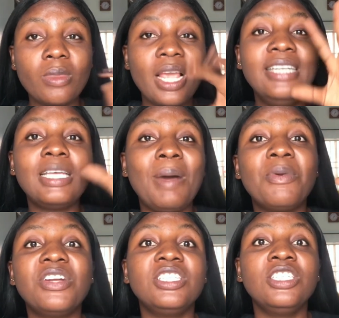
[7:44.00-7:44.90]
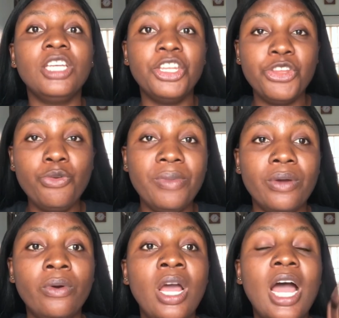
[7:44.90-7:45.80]
Anytime I'm creating a new
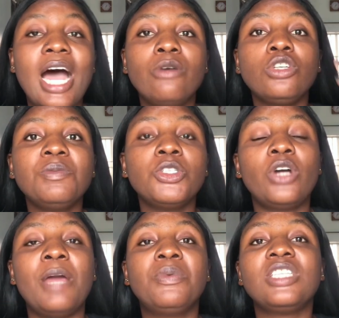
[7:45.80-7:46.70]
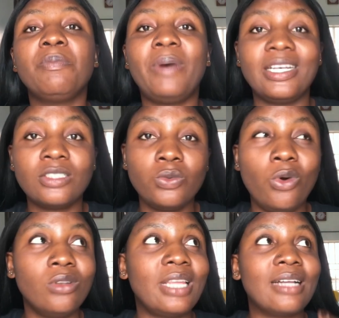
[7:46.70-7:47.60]
mail, I'll just make sure I put a
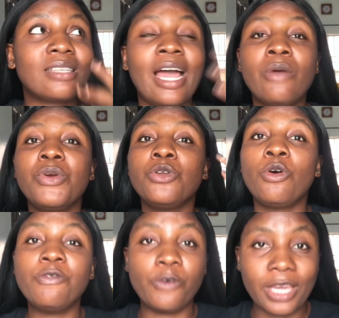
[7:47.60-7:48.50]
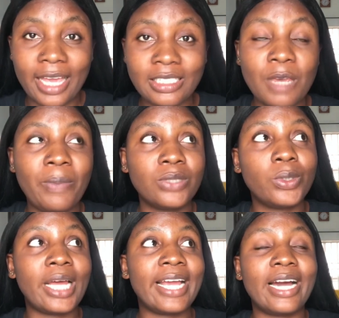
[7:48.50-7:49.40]
password that I will not forget, a password
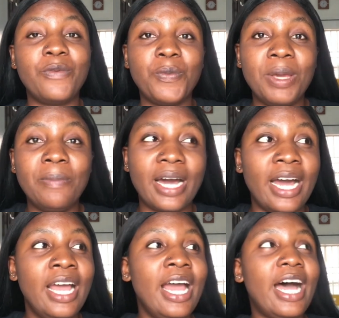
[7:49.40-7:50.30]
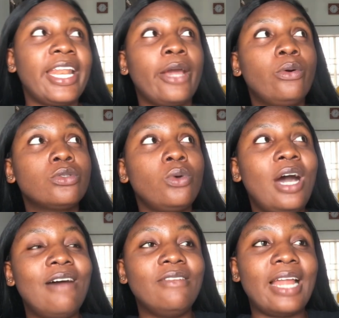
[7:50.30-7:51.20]
that I can remember. And I also
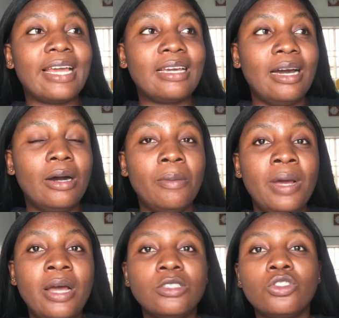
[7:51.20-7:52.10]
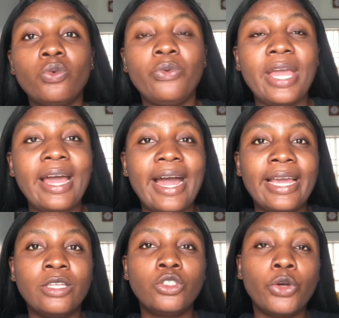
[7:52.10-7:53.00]
have like where
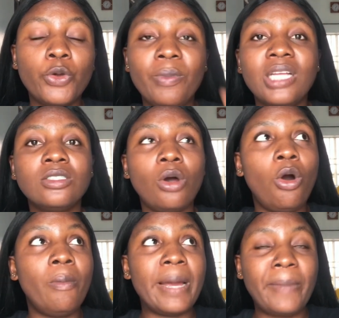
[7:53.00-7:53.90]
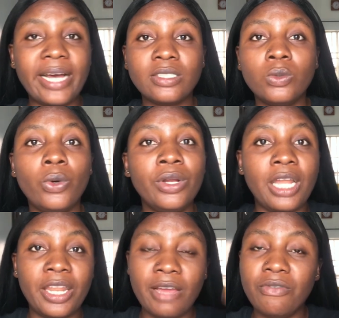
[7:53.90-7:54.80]
I document all my password
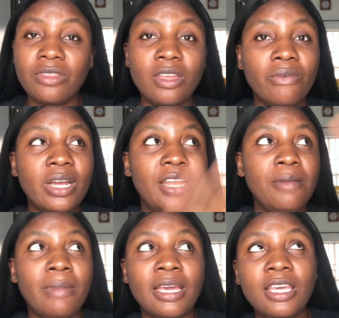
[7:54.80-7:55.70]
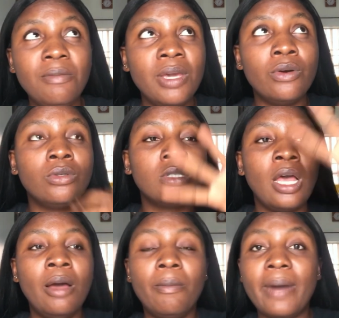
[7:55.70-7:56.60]
and everything regarding my emails,
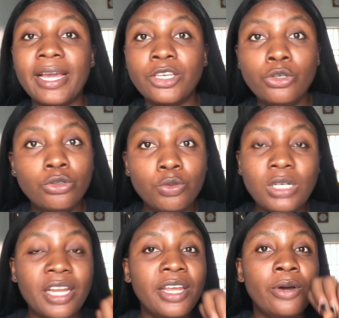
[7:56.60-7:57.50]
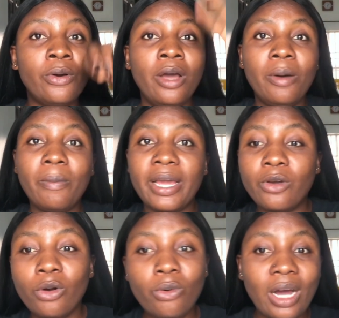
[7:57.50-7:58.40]
my YouTube channel, my
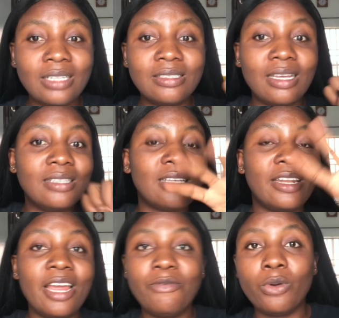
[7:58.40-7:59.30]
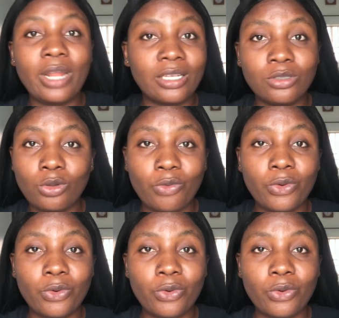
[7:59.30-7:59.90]
Google AdSense, and every other stuff.